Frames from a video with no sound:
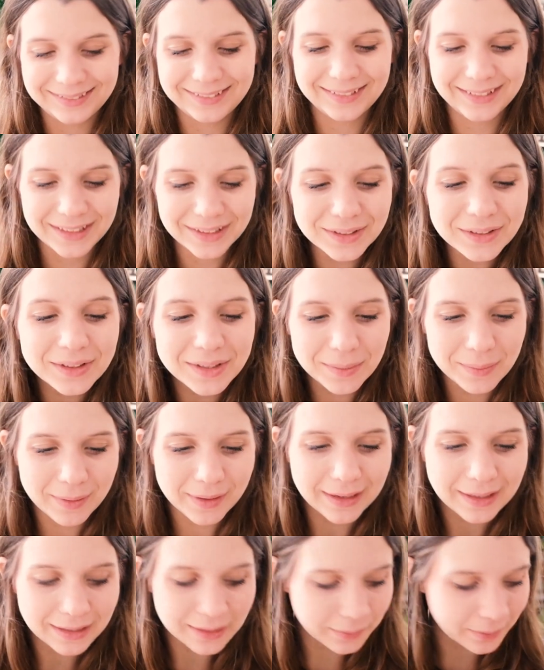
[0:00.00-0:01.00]
this is the
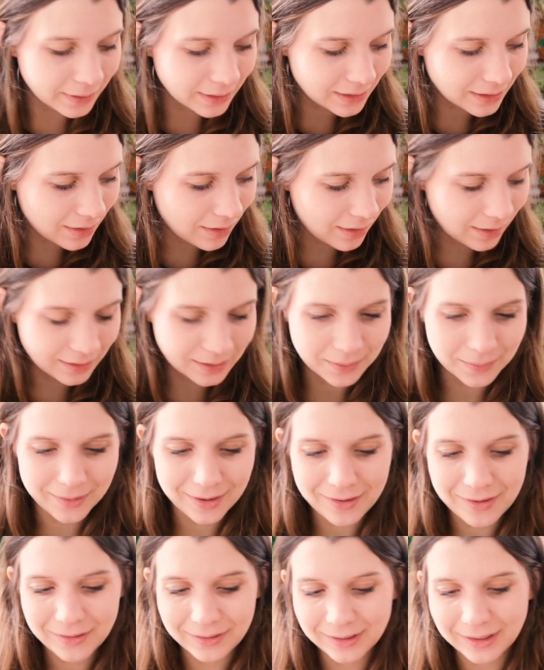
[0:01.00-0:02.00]
plant that we talked
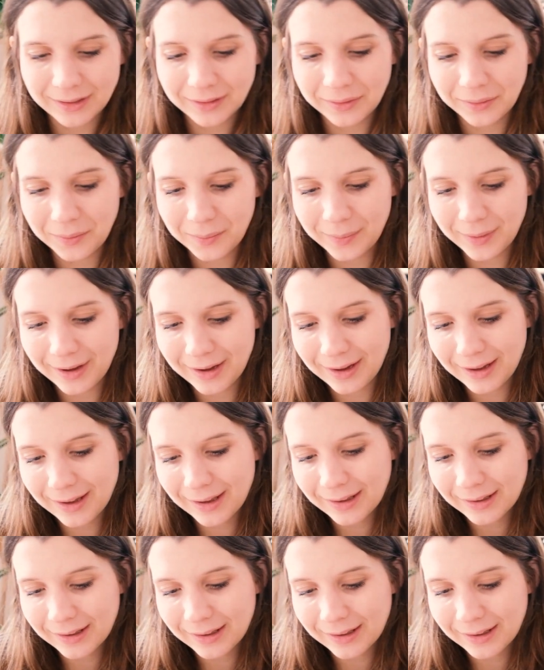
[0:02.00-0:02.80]
about a little bit.